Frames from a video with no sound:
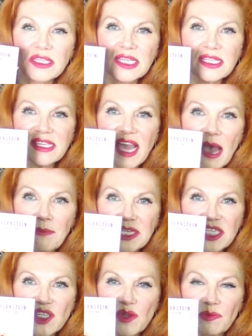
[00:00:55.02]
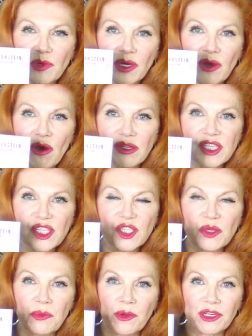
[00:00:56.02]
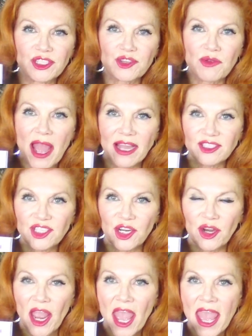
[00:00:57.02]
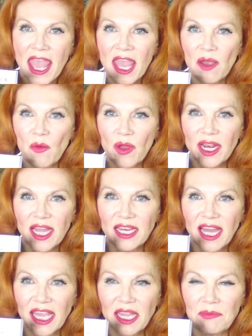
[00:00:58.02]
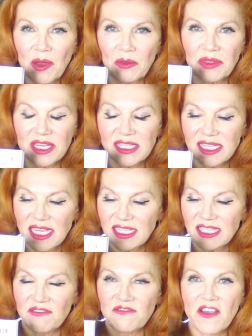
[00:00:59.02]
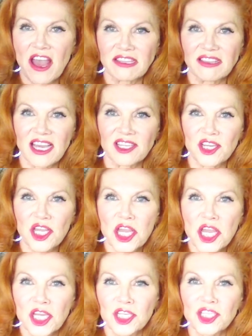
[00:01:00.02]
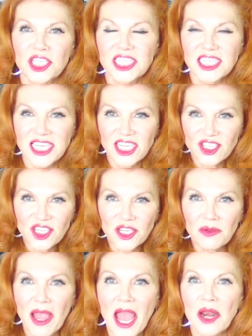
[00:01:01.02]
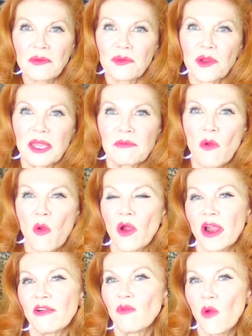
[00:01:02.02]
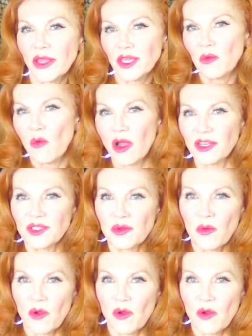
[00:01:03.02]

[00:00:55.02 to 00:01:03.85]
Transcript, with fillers: This is Gabby's new book called Super Attractor. And what I like about this is the fact that she's teaching you how to bring more of what you want